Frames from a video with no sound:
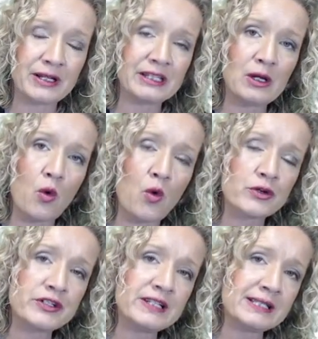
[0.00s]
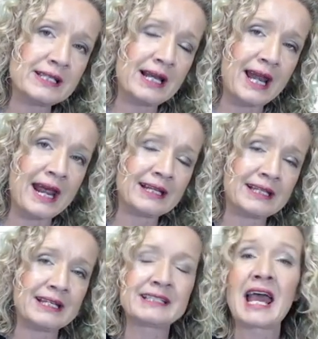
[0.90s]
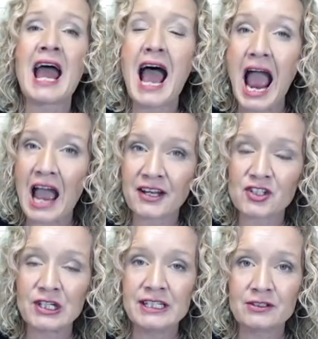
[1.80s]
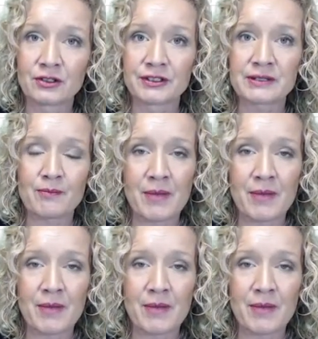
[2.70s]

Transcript: Now, the order you select these actually does